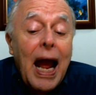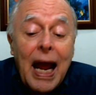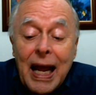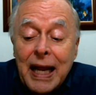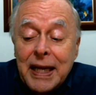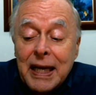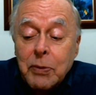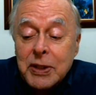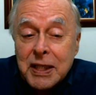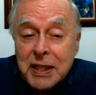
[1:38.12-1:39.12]
and
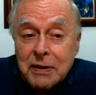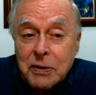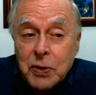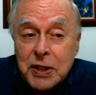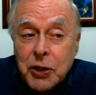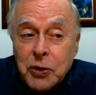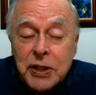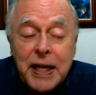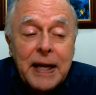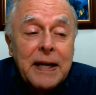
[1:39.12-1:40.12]
which is, of course, a
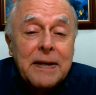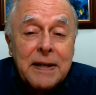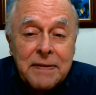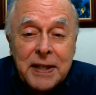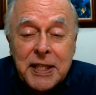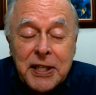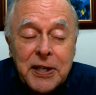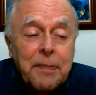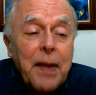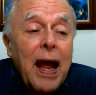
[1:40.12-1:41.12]
Tuesday this
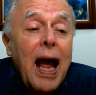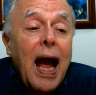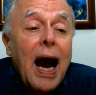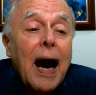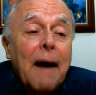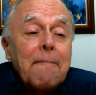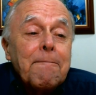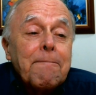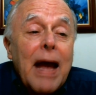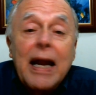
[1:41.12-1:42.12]
year.
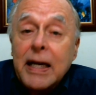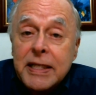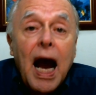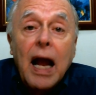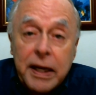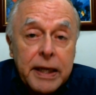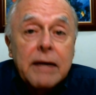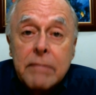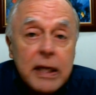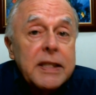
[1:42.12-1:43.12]
And it's a
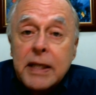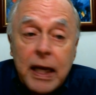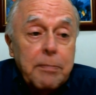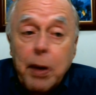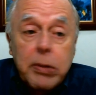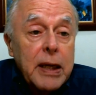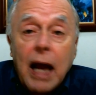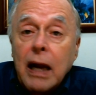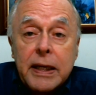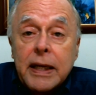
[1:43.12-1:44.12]
holiday. It's a public
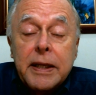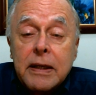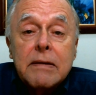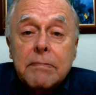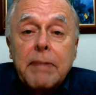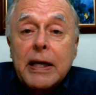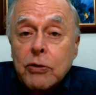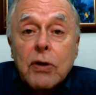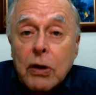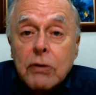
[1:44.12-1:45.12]
holiday. The
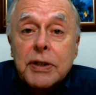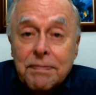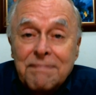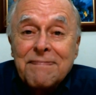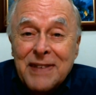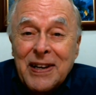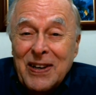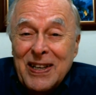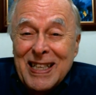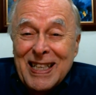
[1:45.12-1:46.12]
banks will close.
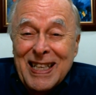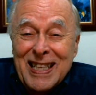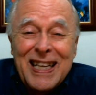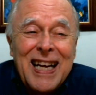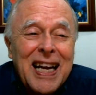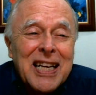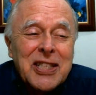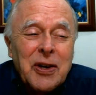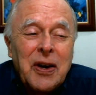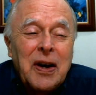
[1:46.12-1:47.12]

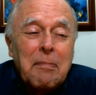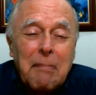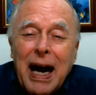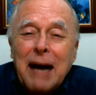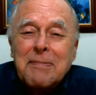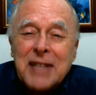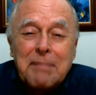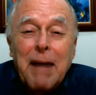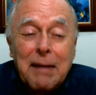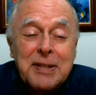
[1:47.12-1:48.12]
So
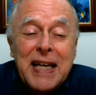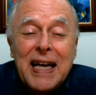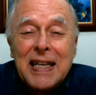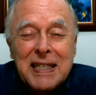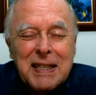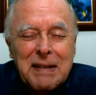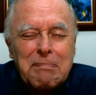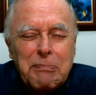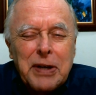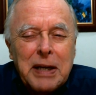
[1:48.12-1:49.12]
Mom's Day is a
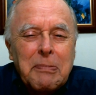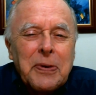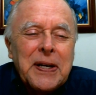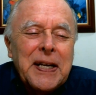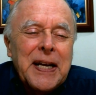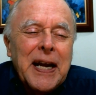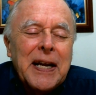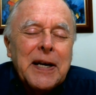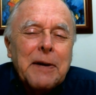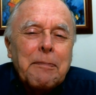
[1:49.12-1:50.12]
pretty important
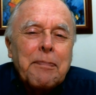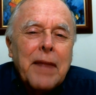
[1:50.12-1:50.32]
day here.